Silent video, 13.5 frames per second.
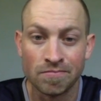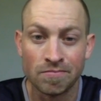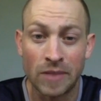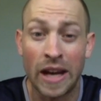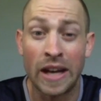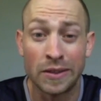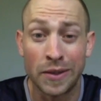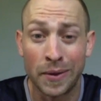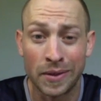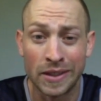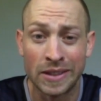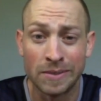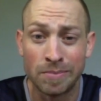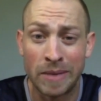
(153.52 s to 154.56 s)

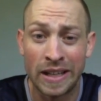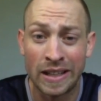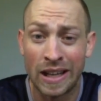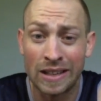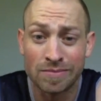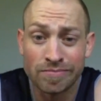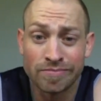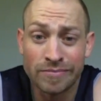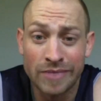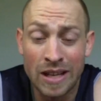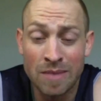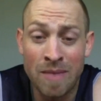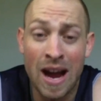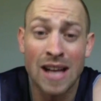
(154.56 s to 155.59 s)
meaning like
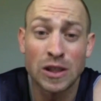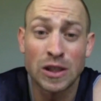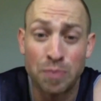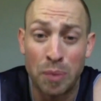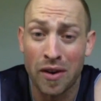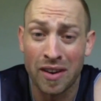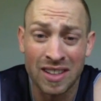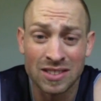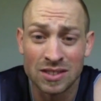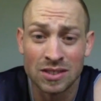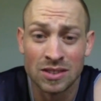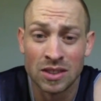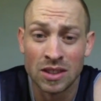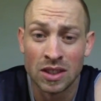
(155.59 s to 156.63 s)
in my
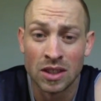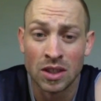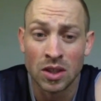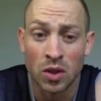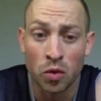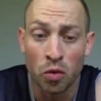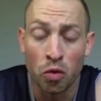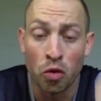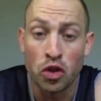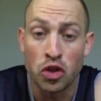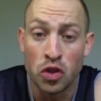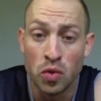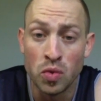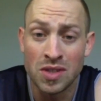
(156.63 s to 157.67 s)
experience,
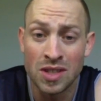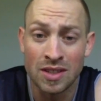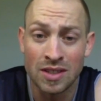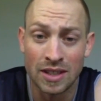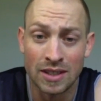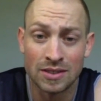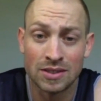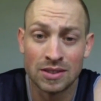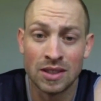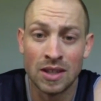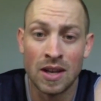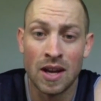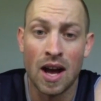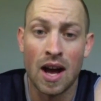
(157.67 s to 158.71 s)
using this
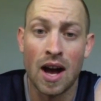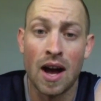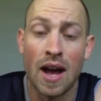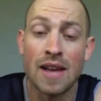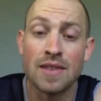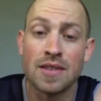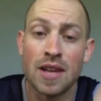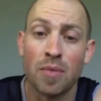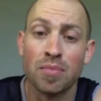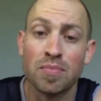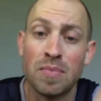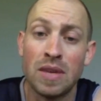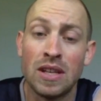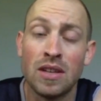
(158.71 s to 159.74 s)
has
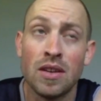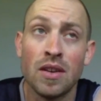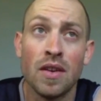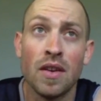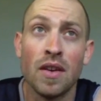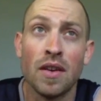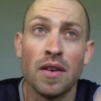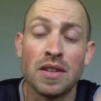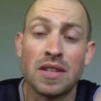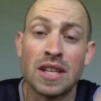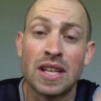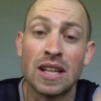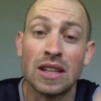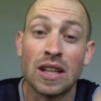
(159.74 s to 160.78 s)
helped me
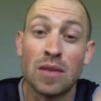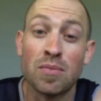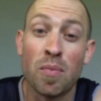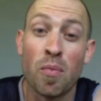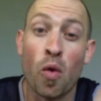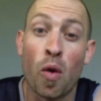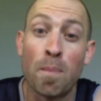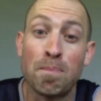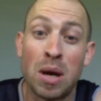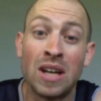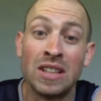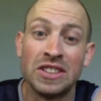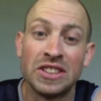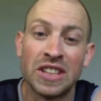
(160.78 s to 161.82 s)
to get a little bit more
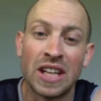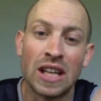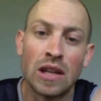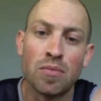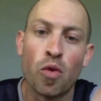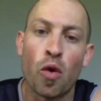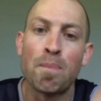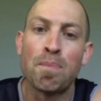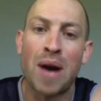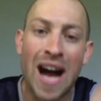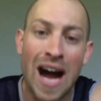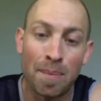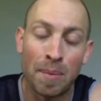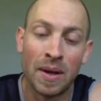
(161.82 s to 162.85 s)
punch and a little more
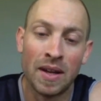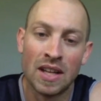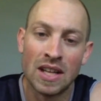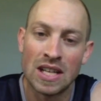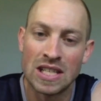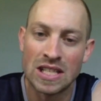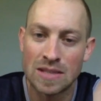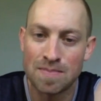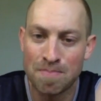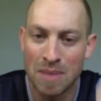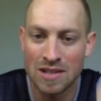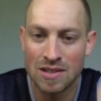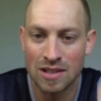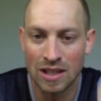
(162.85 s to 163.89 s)
pop,
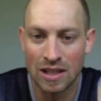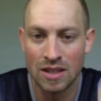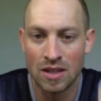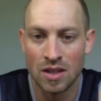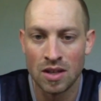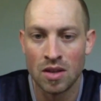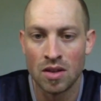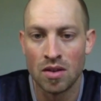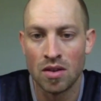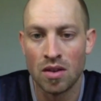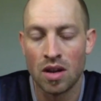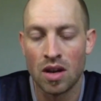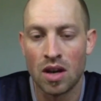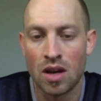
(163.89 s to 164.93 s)
especially
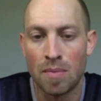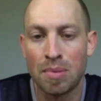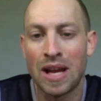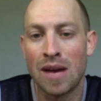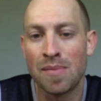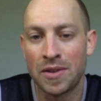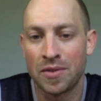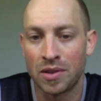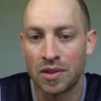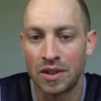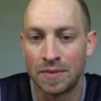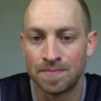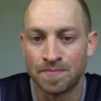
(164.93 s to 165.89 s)
plyometrically.